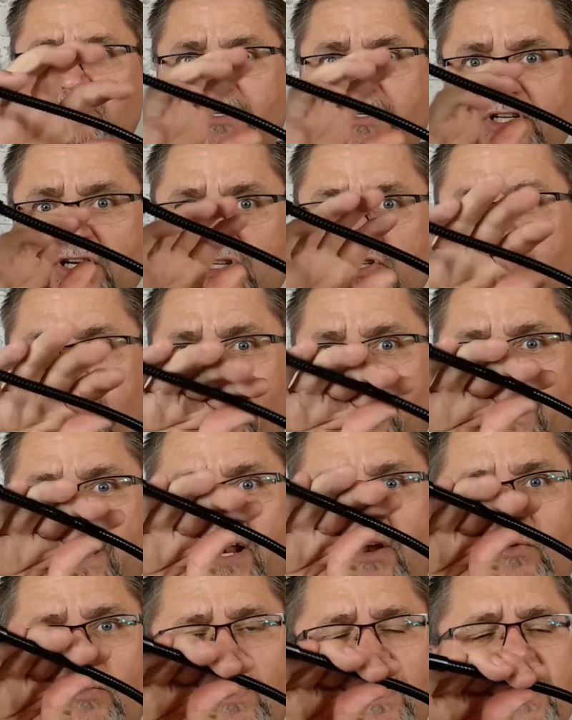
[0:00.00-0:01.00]
which I'll show you
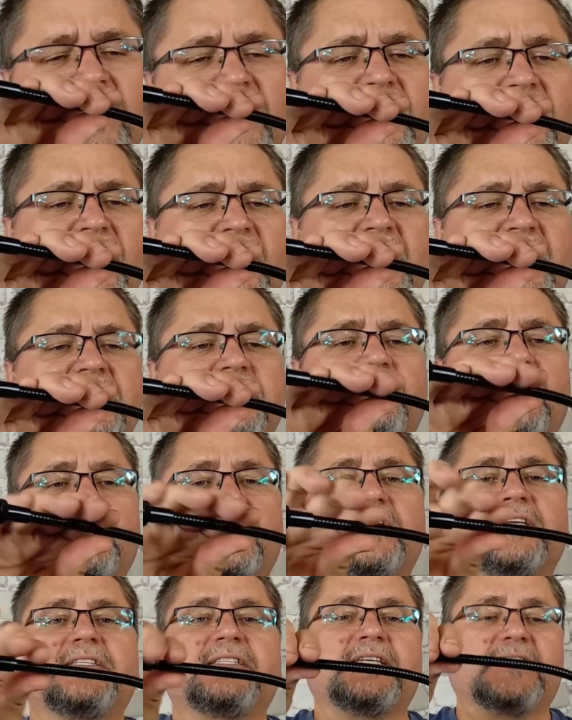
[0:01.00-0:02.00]
later, one of the things about
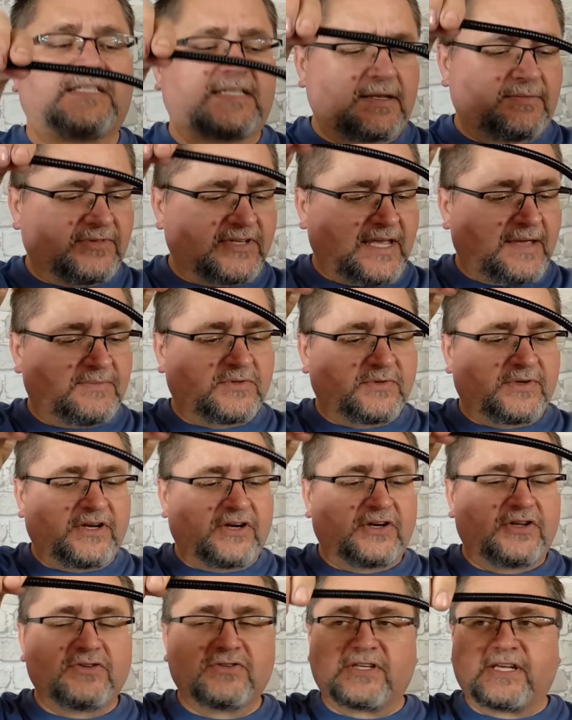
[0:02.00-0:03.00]
this is sometimes when
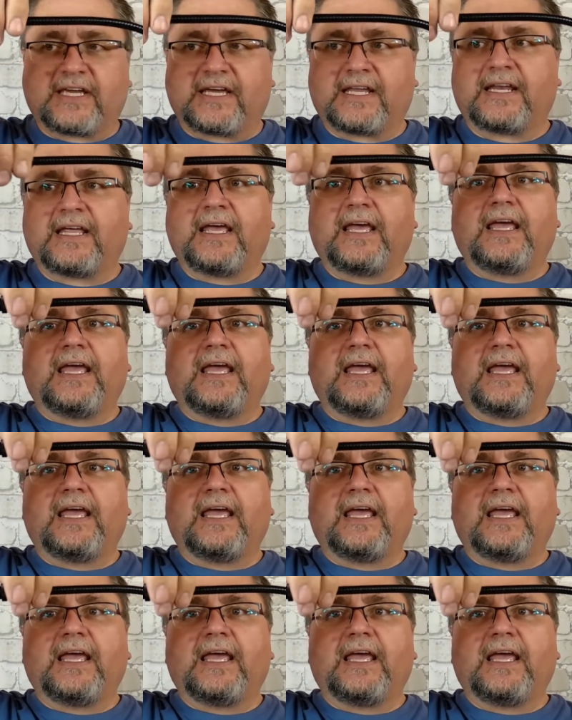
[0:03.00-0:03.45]
you're using it